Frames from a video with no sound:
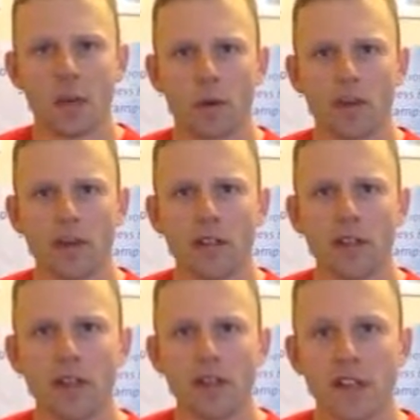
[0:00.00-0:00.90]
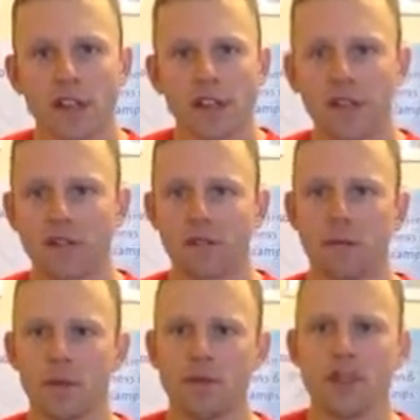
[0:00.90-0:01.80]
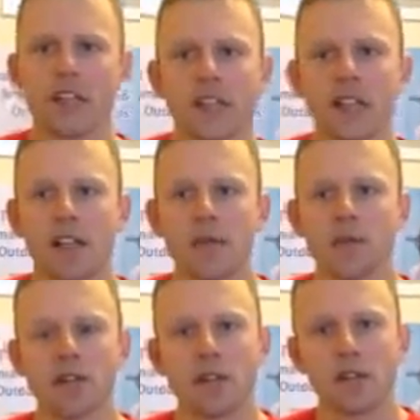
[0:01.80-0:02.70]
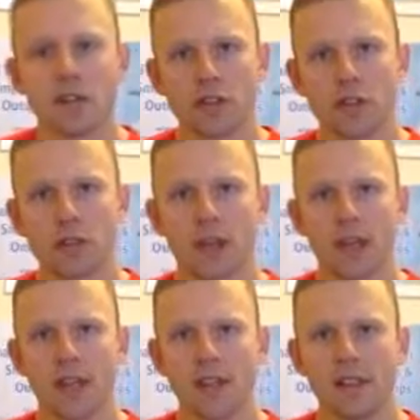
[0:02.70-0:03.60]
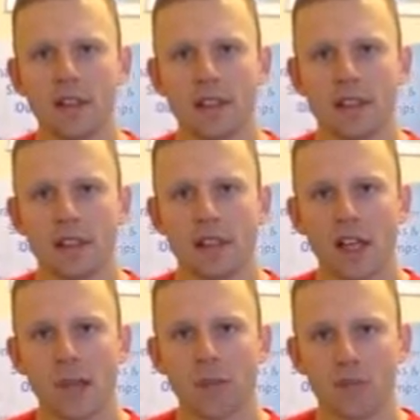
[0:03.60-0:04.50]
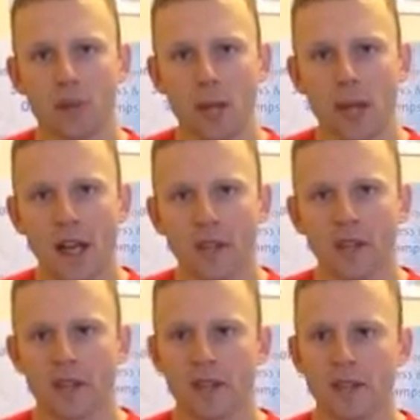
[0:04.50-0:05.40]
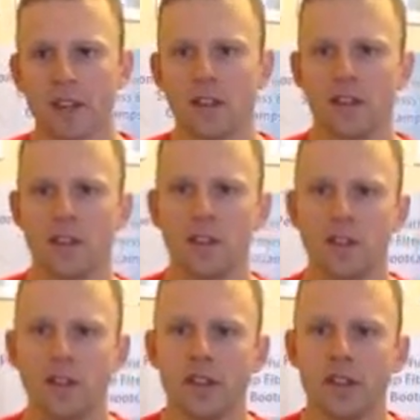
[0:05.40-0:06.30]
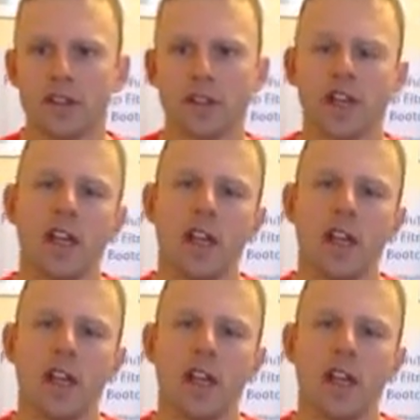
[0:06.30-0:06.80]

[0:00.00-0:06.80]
Well, cod liver oil is an anti-inflammatory. It can help reduce joint pain. It can help to repair the cartilage in the joints.